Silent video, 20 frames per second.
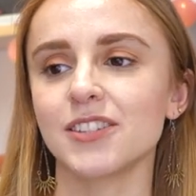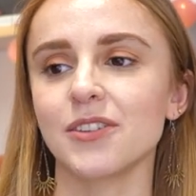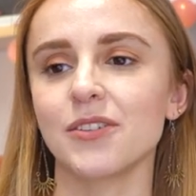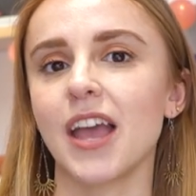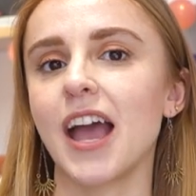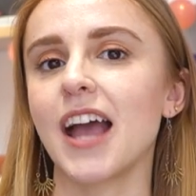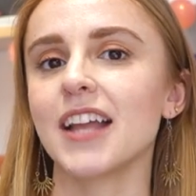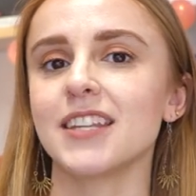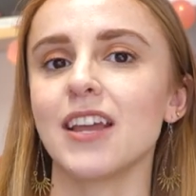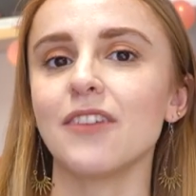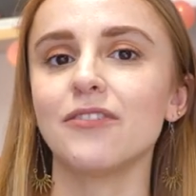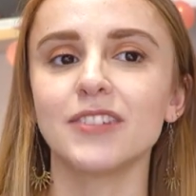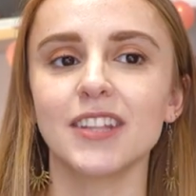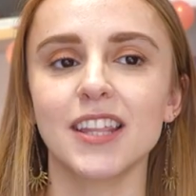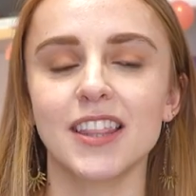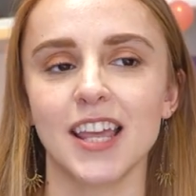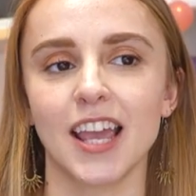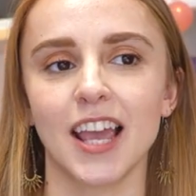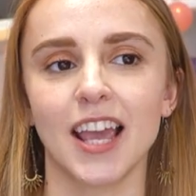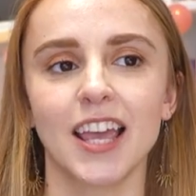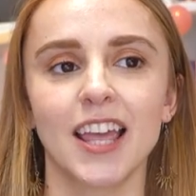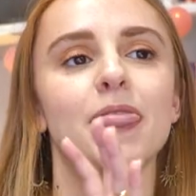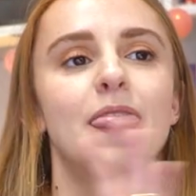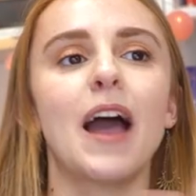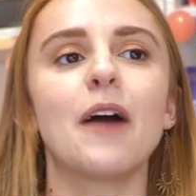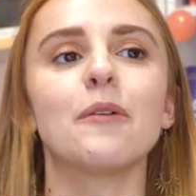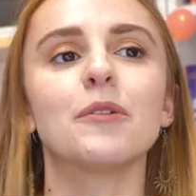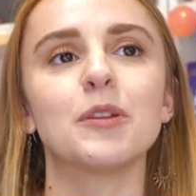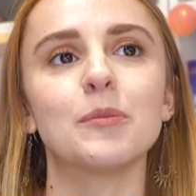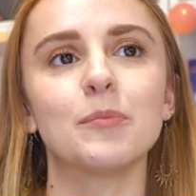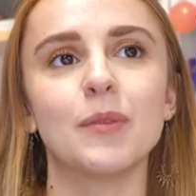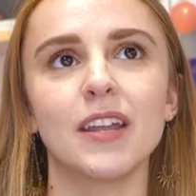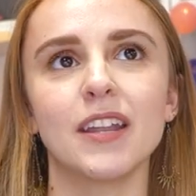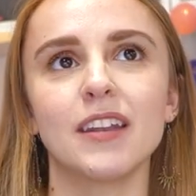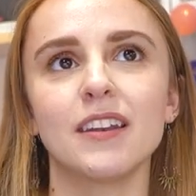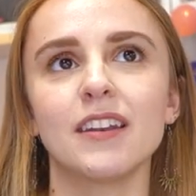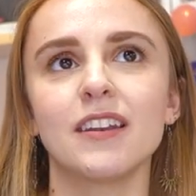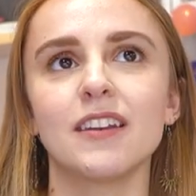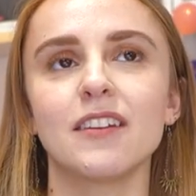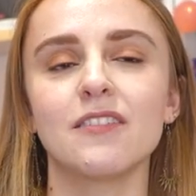So yeah, I definitely think that would have
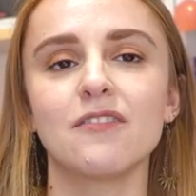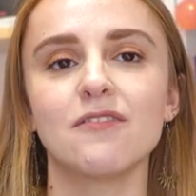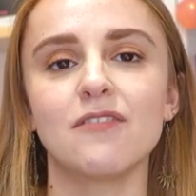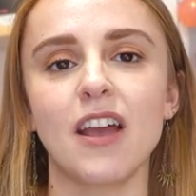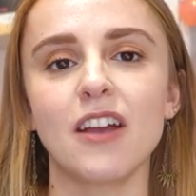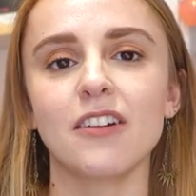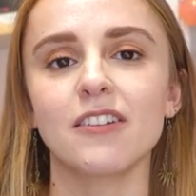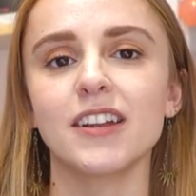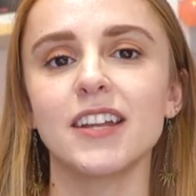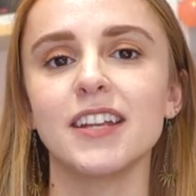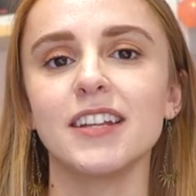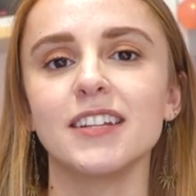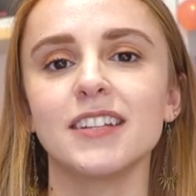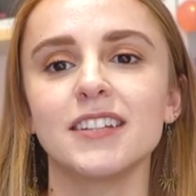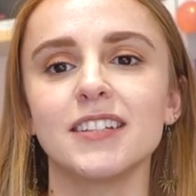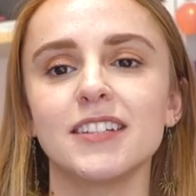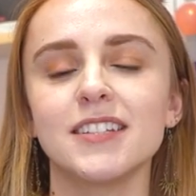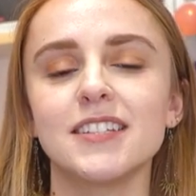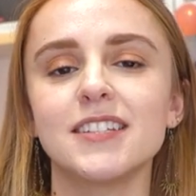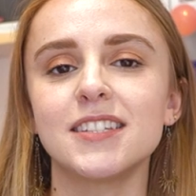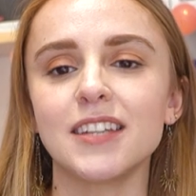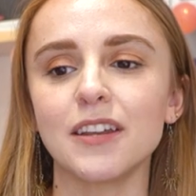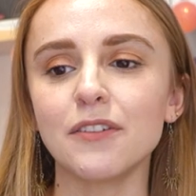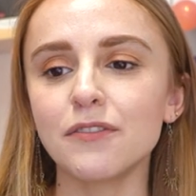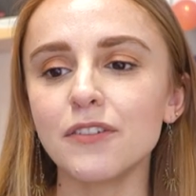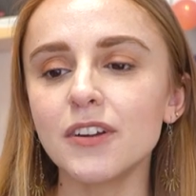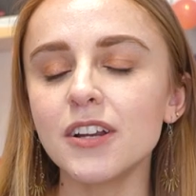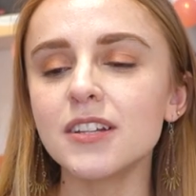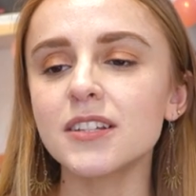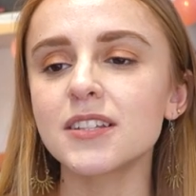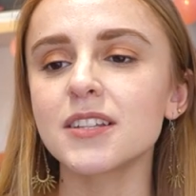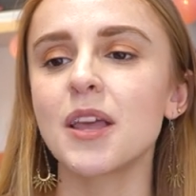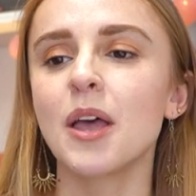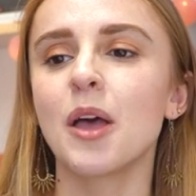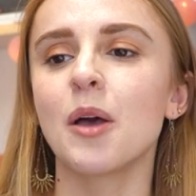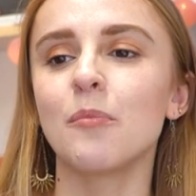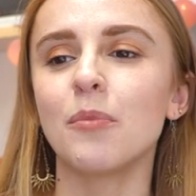been very different,